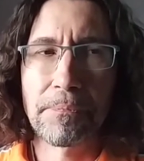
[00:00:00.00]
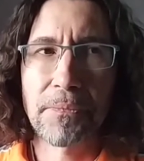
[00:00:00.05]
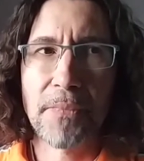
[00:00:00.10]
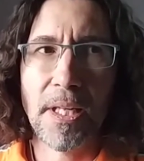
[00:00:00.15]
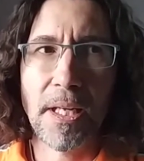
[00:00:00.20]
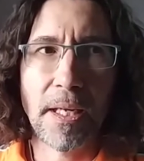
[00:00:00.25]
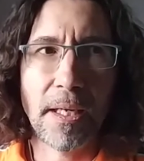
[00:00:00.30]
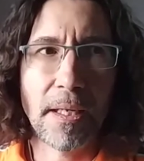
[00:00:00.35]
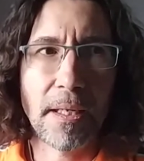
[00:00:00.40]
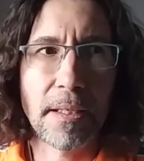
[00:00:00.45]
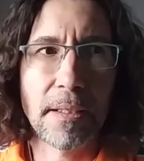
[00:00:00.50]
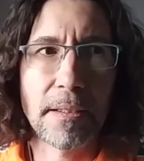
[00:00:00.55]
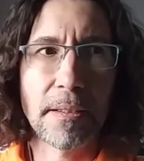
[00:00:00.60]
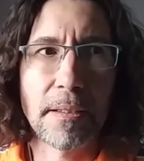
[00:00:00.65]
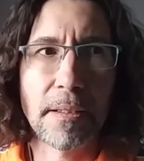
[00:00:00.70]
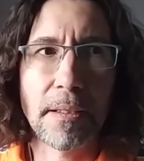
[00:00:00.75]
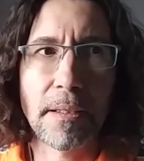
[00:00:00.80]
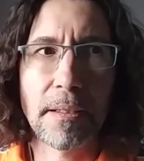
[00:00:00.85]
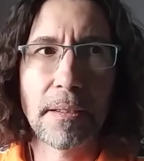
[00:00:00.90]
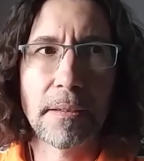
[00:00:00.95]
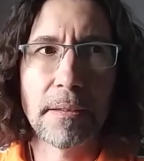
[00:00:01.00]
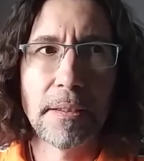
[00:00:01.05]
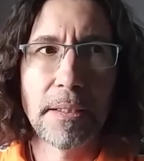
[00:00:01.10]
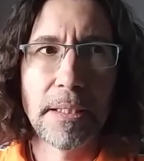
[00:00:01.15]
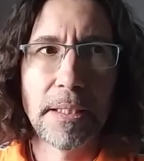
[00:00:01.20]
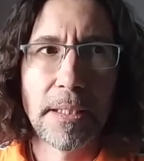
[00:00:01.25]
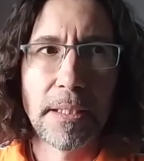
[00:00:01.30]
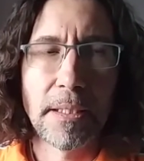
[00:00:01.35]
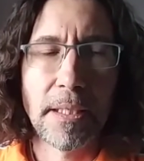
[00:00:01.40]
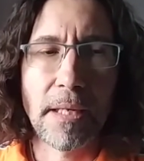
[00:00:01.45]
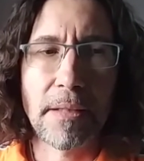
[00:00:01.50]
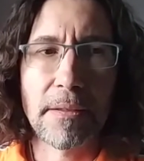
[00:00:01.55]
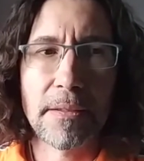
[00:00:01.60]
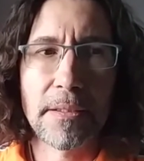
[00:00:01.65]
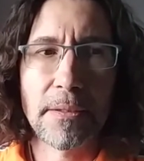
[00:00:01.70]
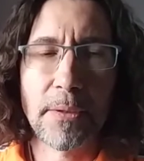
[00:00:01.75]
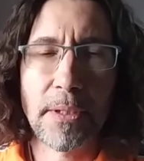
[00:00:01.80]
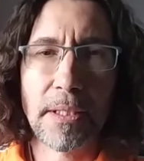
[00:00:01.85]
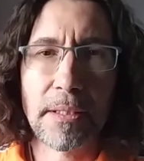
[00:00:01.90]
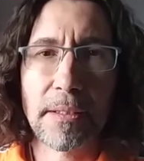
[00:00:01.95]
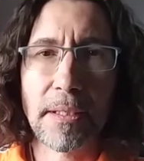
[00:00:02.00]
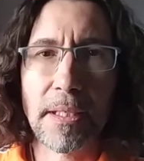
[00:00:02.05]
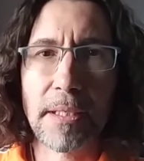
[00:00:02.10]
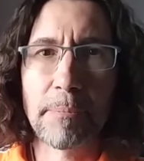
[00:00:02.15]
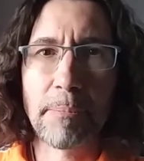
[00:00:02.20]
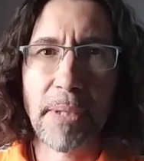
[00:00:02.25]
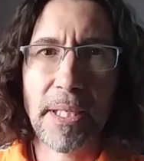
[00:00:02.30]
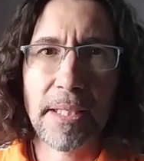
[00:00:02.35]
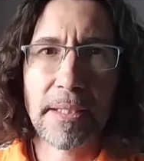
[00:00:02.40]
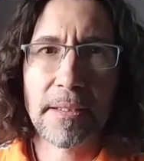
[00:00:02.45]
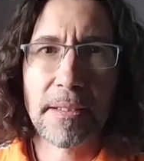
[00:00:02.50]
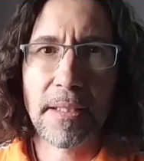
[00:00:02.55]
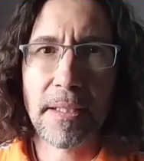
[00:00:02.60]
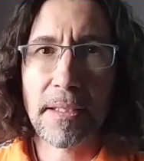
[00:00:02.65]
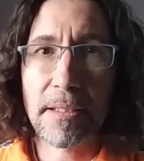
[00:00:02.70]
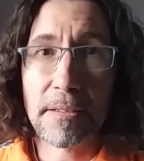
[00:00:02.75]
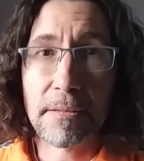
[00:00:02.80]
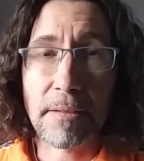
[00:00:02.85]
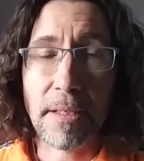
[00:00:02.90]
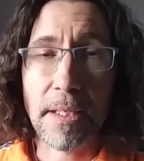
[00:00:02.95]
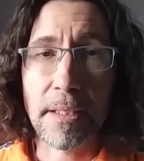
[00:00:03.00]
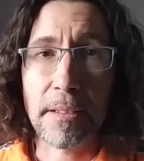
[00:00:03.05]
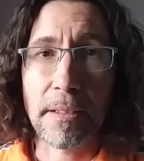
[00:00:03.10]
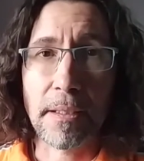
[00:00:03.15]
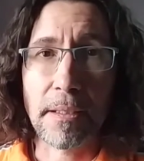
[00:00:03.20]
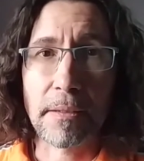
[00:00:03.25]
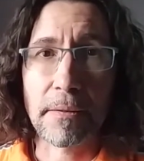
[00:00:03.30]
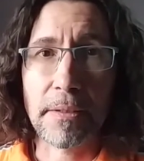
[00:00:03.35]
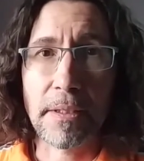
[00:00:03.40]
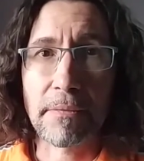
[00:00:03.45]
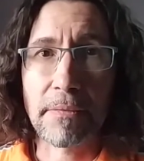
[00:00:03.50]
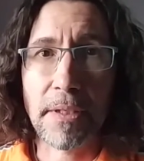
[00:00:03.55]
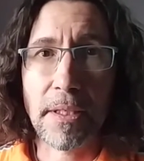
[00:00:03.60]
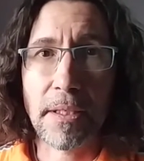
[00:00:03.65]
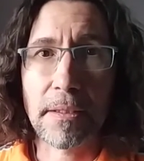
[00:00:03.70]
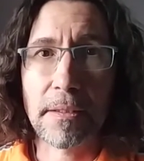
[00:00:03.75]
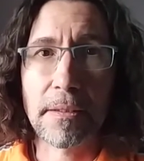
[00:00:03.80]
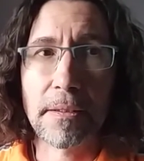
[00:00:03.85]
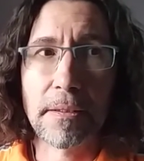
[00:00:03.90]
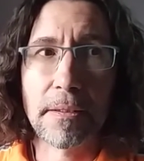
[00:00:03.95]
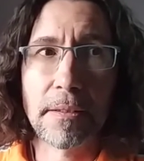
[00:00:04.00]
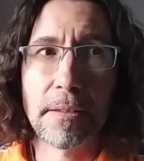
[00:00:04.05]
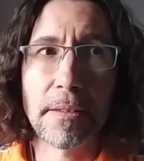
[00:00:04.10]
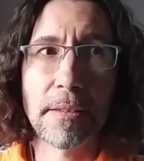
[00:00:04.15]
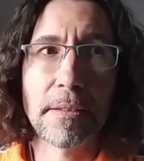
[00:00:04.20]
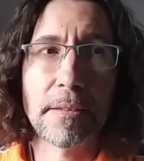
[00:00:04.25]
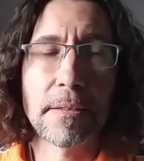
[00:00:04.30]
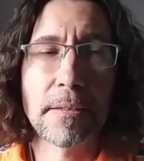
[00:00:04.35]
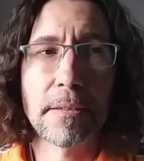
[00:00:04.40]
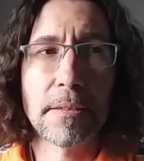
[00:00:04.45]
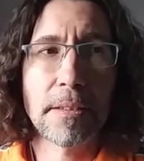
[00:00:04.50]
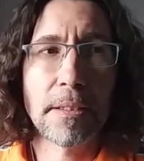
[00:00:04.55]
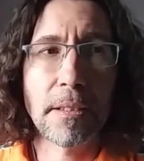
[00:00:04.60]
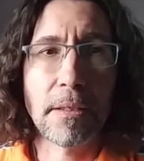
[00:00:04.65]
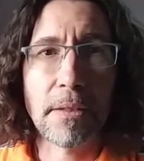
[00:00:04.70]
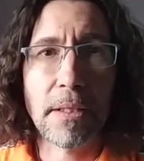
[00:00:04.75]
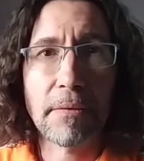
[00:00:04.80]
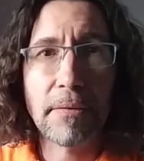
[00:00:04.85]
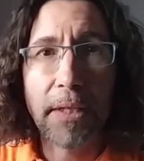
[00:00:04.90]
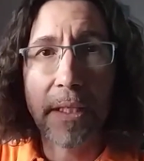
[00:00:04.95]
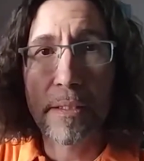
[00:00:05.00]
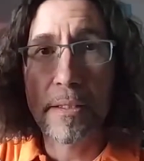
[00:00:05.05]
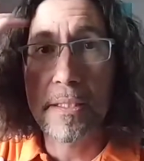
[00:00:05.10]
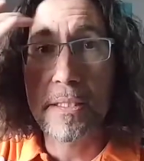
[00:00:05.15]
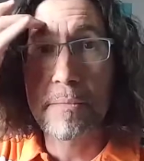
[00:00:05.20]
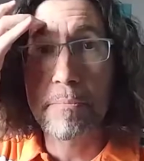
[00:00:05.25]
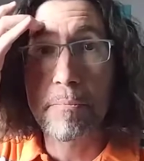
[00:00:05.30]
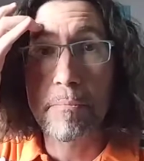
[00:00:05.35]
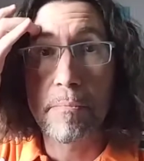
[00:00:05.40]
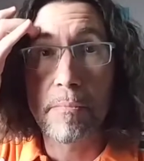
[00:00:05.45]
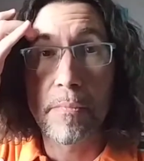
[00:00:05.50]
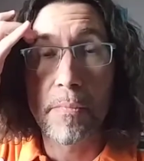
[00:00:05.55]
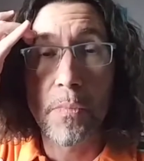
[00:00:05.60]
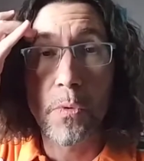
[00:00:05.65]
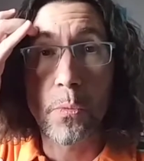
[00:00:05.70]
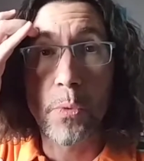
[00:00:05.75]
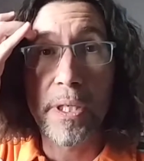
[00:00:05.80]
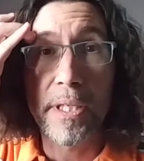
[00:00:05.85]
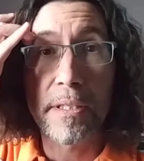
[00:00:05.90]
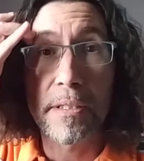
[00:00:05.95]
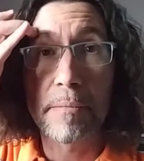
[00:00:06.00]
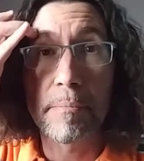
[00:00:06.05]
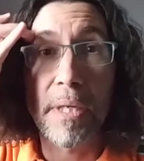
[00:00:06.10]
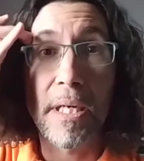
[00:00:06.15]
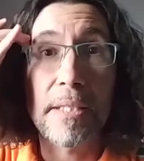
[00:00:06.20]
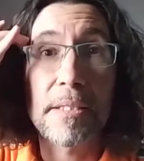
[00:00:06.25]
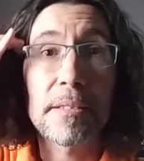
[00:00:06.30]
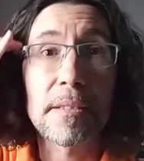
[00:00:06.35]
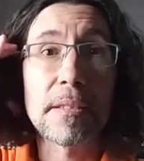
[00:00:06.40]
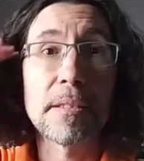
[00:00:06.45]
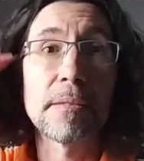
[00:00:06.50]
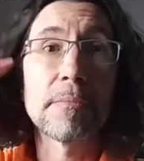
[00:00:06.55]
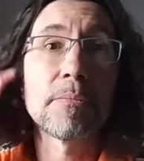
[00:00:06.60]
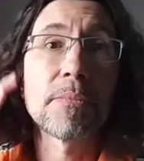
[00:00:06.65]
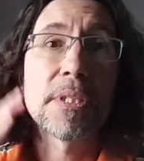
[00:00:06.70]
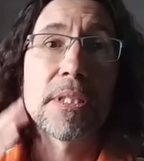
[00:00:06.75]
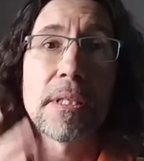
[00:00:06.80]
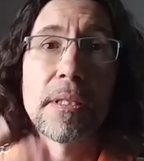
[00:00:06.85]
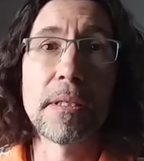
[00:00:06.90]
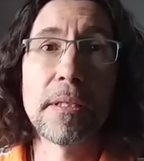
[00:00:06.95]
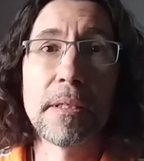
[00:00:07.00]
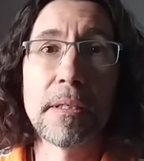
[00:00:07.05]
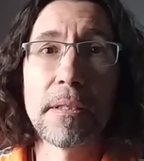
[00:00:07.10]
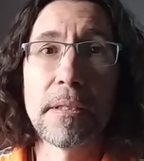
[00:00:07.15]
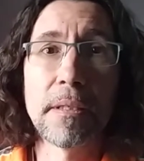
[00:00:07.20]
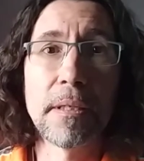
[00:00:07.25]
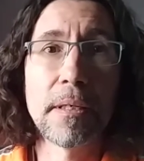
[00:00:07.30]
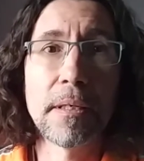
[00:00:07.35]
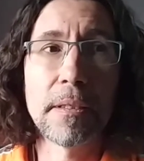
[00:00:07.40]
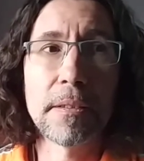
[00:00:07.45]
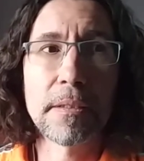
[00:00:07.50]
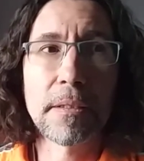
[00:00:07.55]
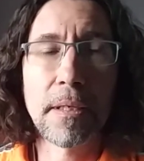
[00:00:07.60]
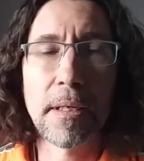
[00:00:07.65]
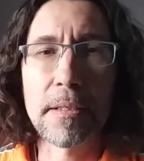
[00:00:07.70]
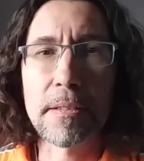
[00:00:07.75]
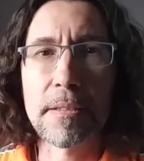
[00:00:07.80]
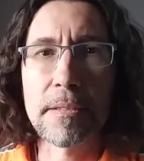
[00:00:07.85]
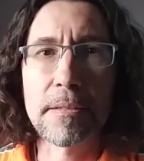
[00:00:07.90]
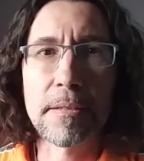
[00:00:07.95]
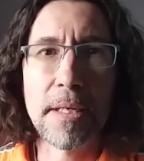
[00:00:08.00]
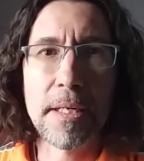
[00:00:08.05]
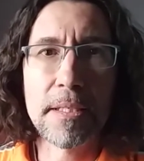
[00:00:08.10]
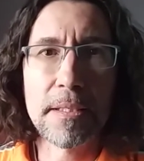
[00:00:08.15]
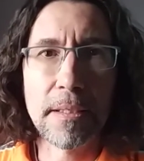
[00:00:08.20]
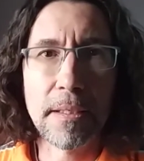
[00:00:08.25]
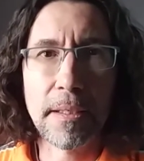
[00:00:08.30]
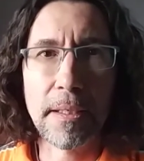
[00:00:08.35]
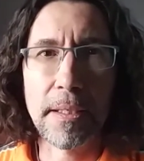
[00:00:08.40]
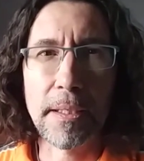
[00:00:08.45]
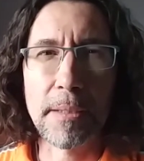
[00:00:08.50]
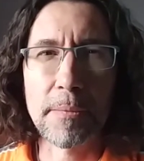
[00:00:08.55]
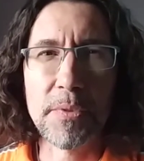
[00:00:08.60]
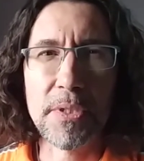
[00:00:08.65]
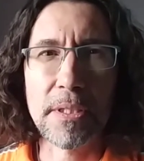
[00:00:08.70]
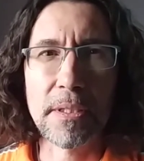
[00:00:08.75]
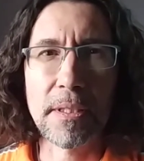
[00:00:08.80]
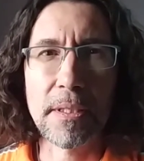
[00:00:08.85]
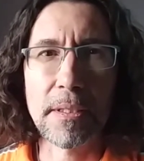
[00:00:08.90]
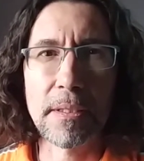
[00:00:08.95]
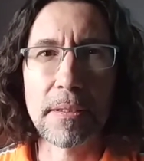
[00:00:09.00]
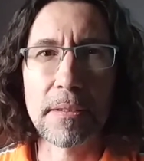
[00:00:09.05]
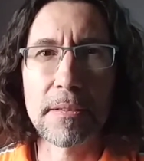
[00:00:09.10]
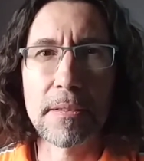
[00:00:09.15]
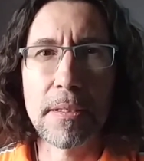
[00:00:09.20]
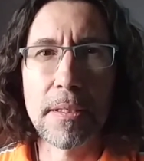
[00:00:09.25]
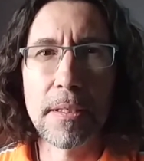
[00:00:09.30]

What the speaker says: and they're doing a lot of bad things right now. They've got these Uyghur Muslims in concentration camps and things.